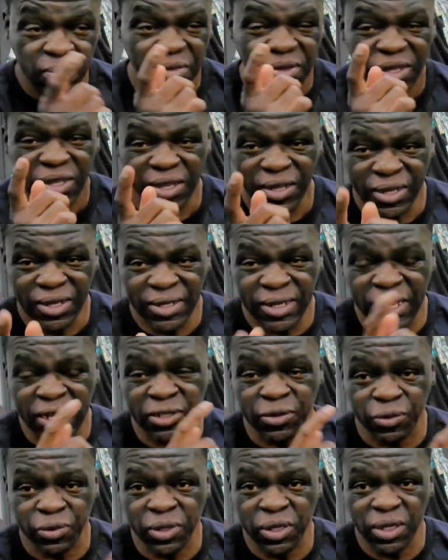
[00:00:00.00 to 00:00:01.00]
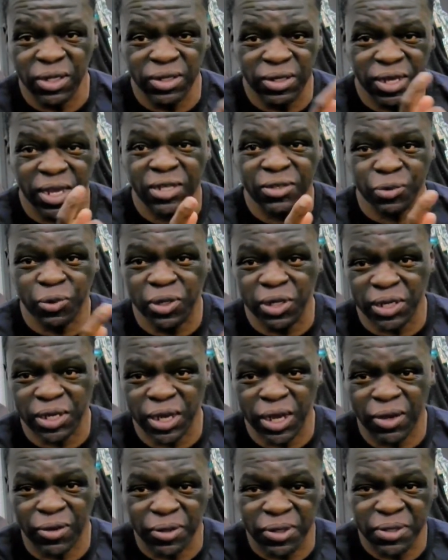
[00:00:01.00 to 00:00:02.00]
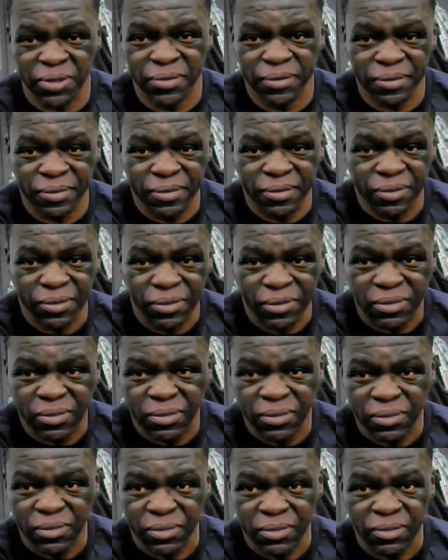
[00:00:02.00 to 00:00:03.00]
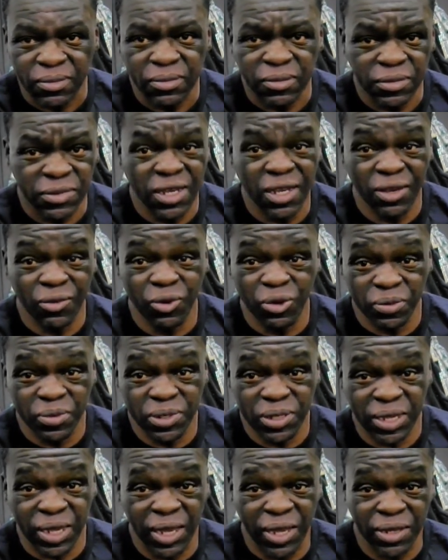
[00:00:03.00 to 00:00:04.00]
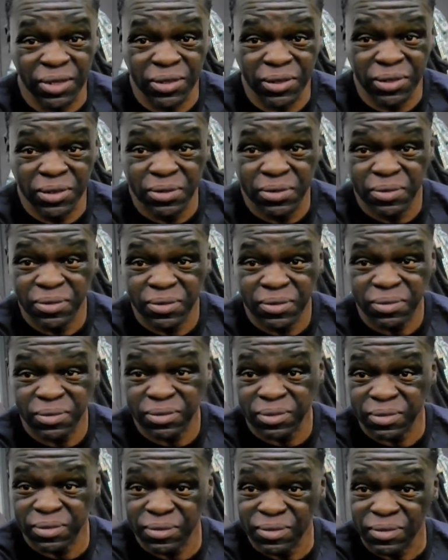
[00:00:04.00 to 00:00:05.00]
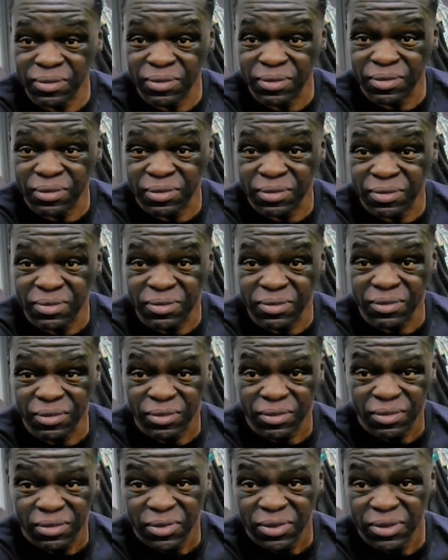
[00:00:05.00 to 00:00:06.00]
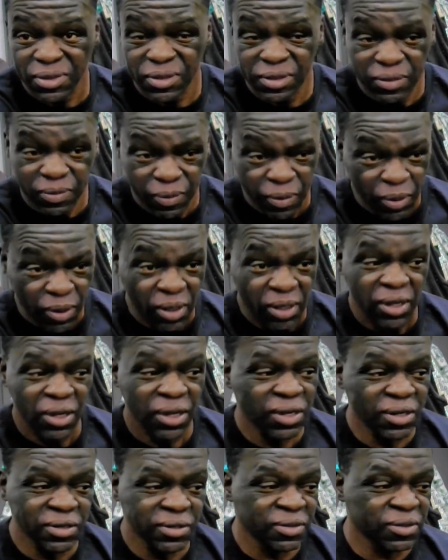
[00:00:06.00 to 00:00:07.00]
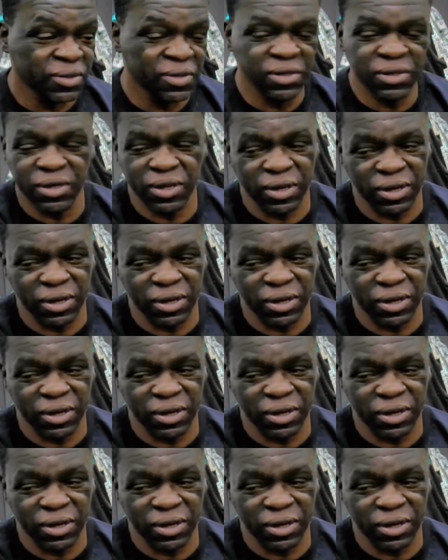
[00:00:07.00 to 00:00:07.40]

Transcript: Whooped his that's, ass? That's when it counted. Whooped his ass? Yeah, he whooped his ass. Many people think that he didn't even win the fight at all.